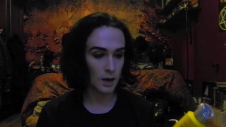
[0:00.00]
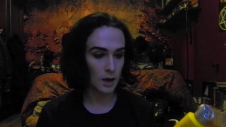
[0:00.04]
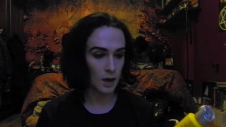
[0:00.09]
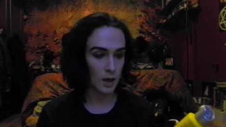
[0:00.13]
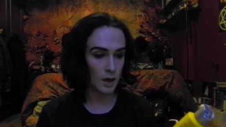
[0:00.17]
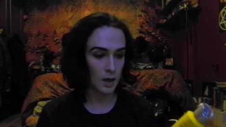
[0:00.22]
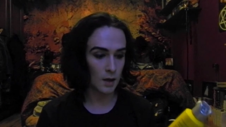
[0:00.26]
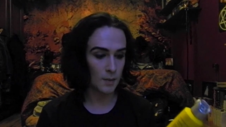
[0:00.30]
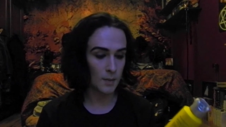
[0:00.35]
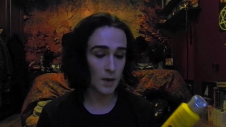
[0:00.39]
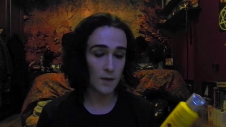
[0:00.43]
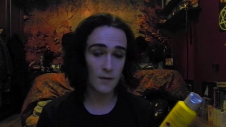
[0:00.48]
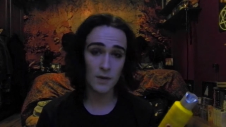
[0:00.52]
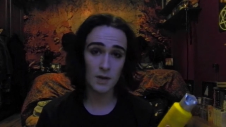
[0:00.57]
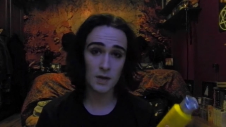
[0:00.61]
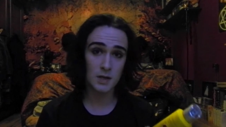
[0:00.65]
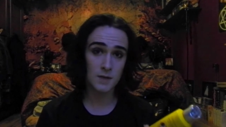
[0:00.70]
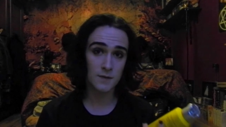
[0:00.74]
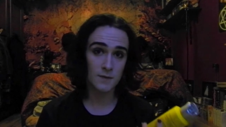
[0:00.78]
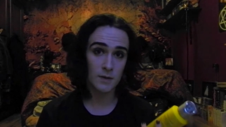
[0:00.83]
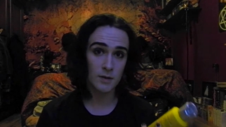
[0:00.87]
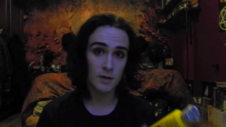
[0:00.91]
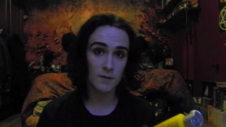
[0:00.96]
I find
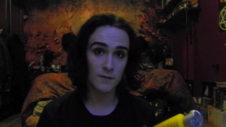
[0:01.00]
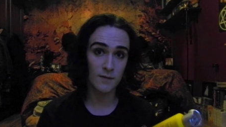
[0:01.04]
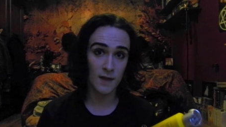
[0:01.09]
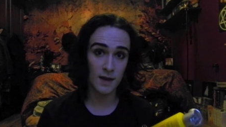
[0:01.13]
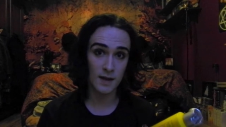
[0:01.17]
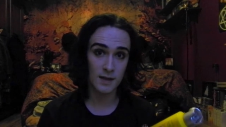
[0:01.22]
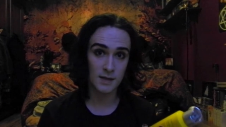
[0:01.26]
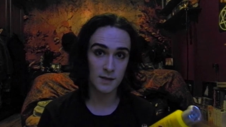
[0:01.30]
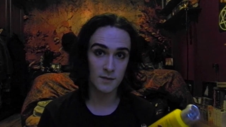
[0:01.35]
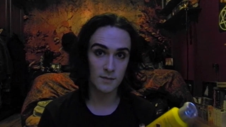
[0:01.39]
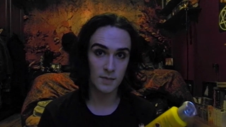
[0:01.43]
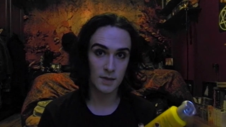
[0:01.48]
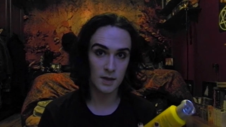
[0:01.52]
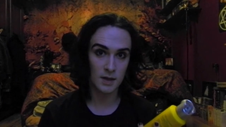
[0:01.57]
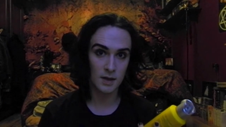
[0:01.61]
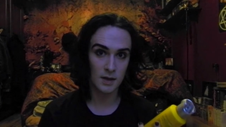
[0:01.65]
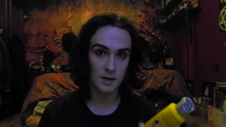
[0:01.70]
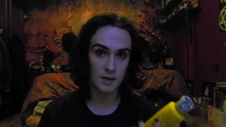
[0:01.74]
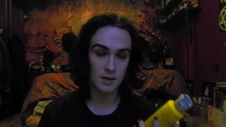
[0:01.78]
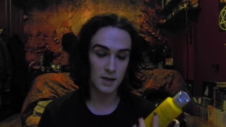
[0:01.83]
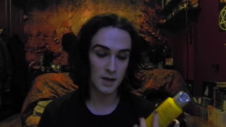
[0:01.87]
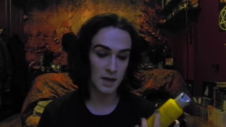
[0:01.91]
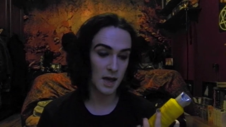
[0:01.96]
this very effective
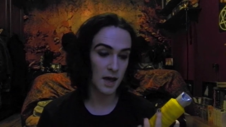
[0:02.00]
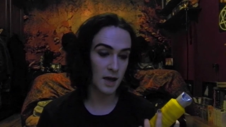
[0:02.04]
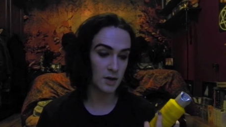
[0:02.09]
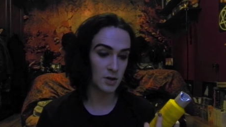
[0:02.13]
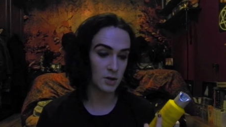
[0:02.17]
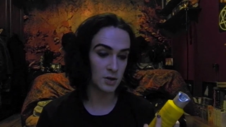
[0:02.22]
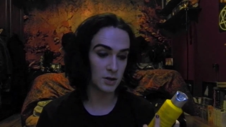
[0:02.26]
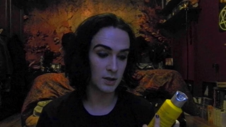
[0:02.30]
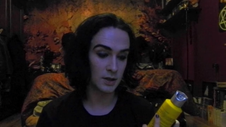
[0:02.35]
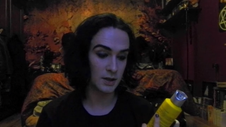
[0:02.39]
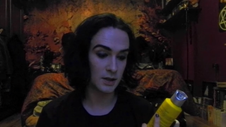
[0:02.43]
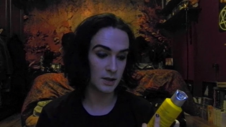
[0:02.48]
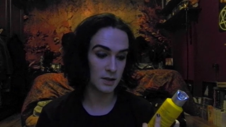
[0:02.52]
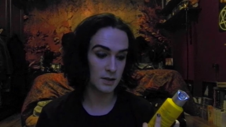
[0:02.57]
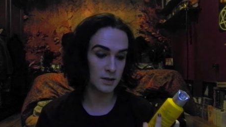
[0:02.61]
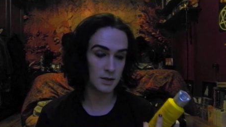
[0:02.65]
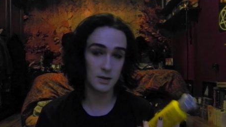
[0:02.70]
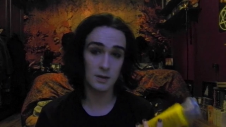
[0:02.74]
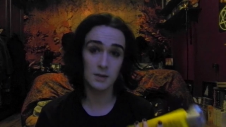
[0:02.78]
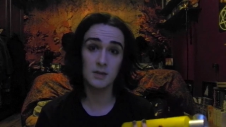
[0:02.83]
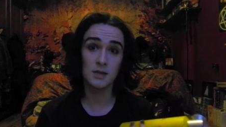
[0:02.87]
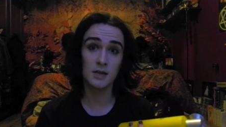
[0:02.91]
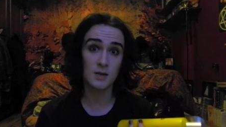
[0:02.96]
because it actually
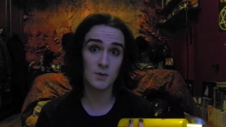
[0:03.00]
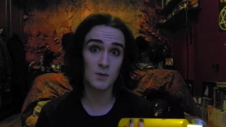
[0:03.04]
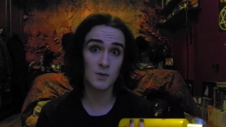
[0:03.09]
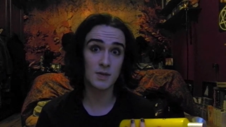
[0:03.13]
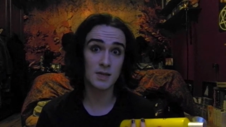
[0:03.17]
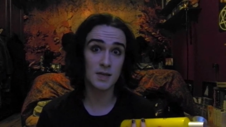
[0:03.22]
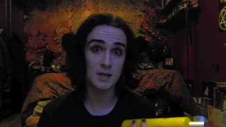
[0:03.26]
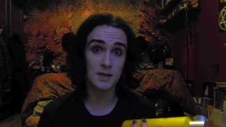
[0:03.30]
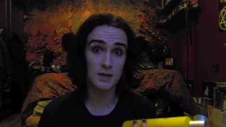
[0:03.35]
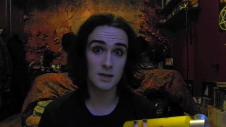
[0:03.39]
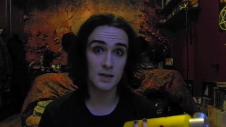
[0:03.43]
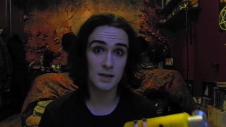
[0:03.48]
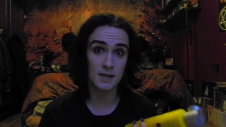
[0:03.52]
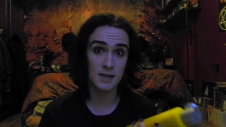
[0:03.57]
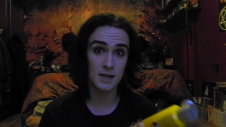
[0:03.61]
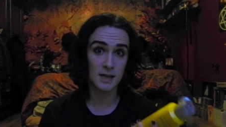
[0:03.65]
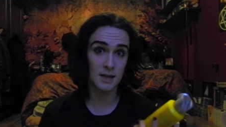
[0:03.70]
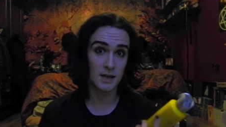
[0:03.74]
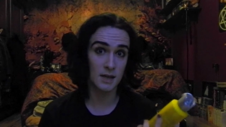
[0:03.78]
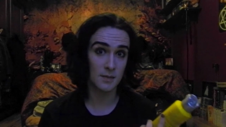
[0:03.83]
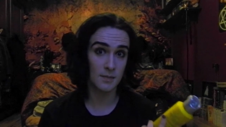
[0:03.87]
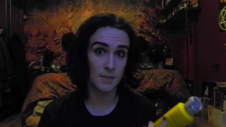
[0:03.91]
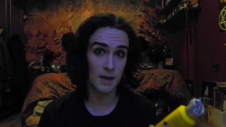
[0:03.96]
does what it says on the
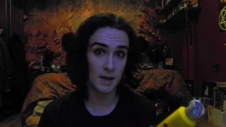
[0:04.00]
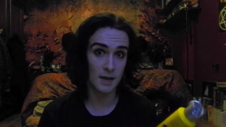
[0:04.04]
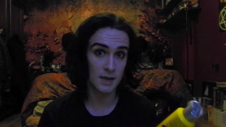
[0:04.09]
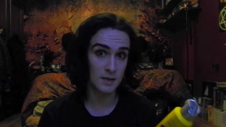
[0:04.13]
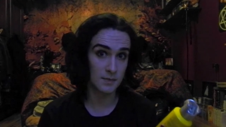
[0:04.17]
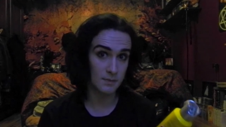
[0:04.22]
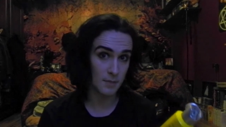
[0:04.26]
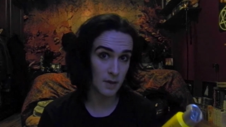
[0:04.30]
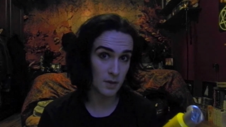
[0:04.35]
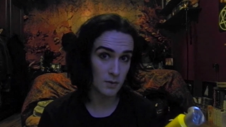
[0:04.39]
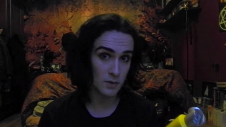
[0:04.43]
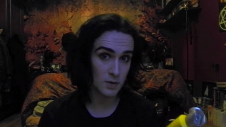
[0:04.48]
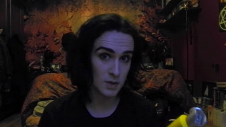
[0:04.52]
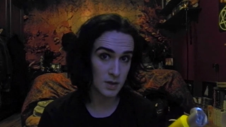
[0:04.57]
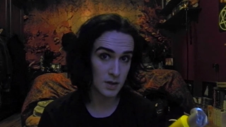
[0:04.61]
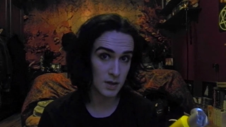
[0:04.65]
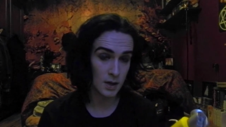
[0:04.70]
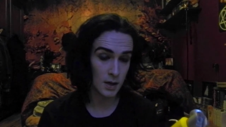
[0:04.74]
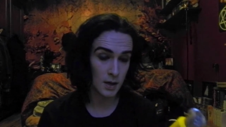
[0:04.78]
tin compared to most.